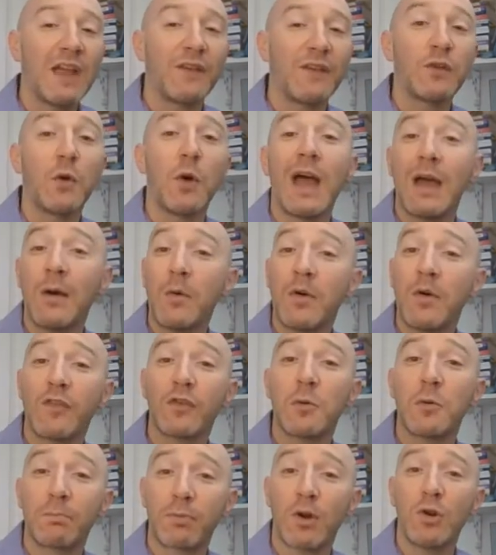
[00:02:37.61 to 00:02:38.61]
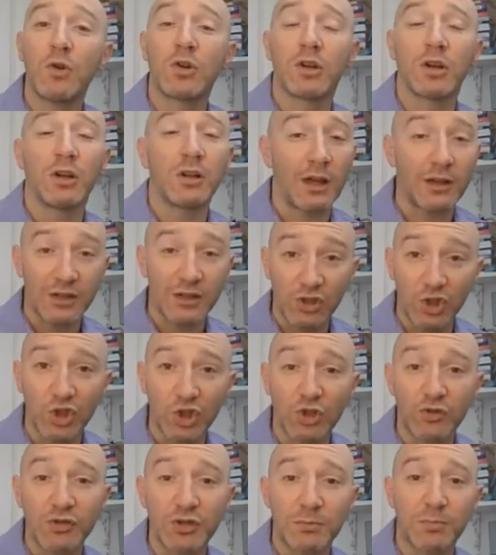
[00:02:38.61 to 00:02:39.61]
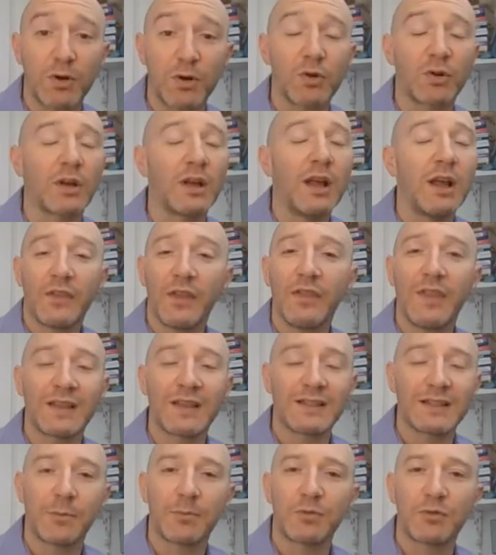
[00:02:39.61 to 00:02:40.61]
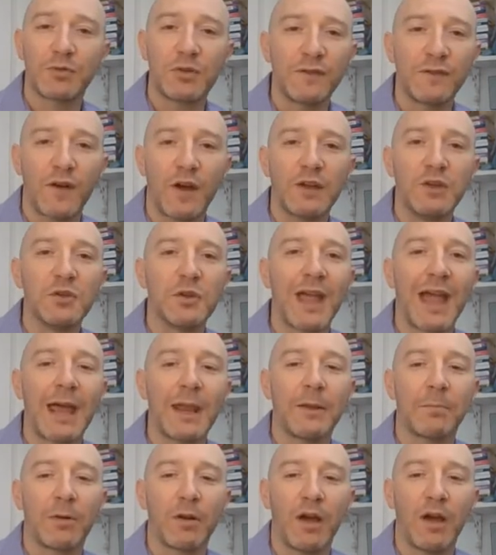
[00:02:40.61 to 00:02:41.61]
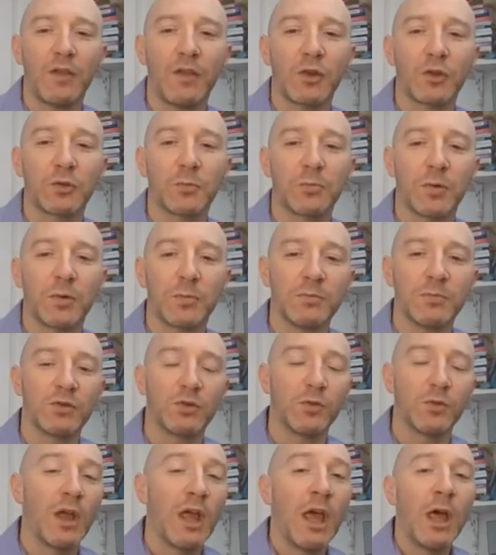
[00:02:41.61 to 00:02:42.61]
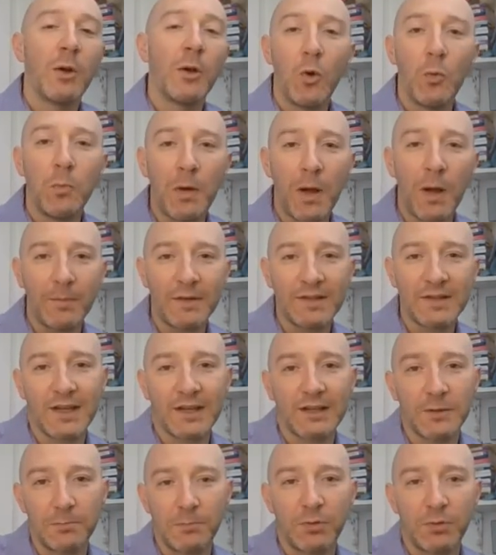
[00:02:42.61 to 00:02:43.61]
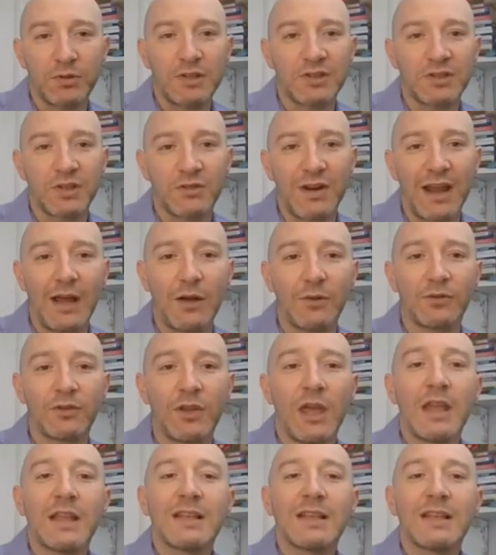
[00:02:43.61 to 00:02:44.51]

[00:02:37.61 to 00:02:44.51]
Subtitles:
If you're, however, a broker, like an insurance broker, then that's absolutely fine. You can apply, not a problem at all. All public sector bodies are out.